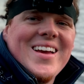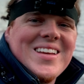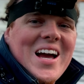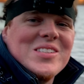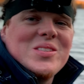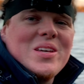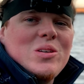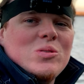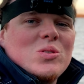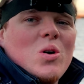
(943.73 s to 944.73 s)
Guys, thank
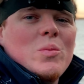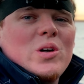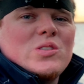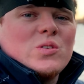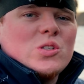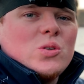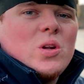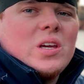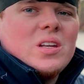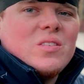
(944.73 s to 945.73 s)
you so much for
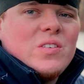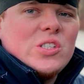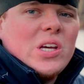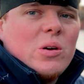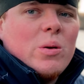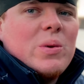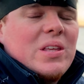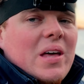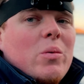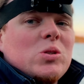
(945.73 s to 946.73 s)
tuning into Fish Edit
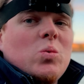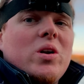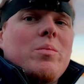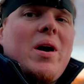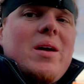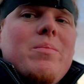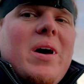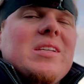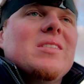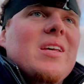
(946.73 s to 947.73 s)
Repeat. That was one of my
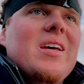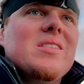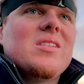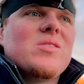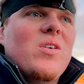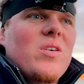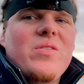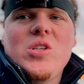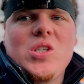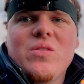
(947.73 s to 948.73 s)
best days this fall
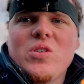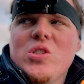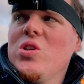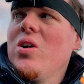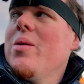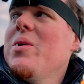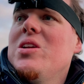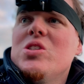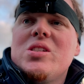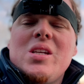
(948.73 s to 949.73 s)
fishing for sure. I
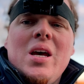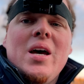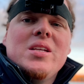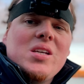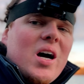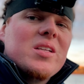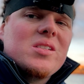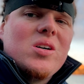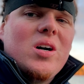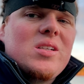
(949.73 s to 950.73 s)
mean, just tons
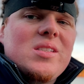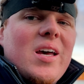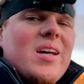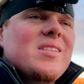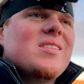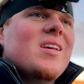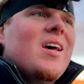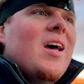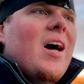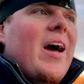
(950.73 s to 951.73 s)
of hook sets.
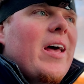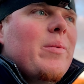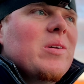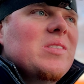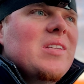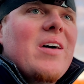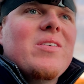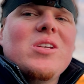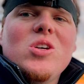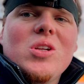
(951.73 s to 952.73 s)
I had about
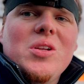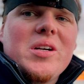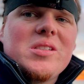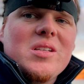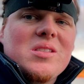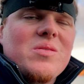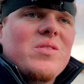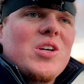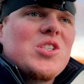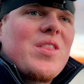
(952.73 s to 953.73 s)
seven good looks on some
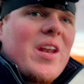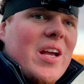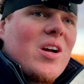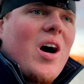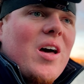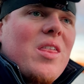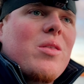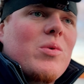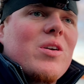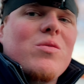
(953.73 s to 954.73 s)
fish, and then I caught
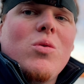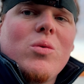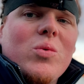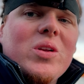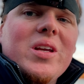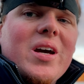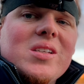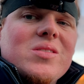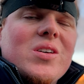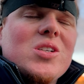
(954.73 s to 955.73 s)
three or four really
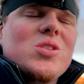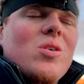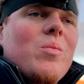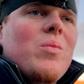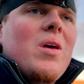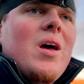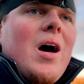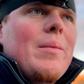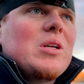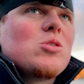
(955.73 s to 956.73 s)
nice fish. So
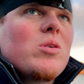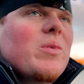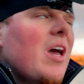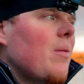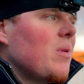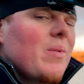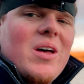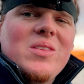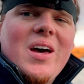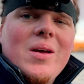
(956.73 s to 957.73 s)
I'm extremely happy
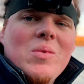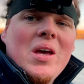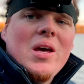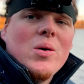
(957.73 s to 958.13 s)
about that.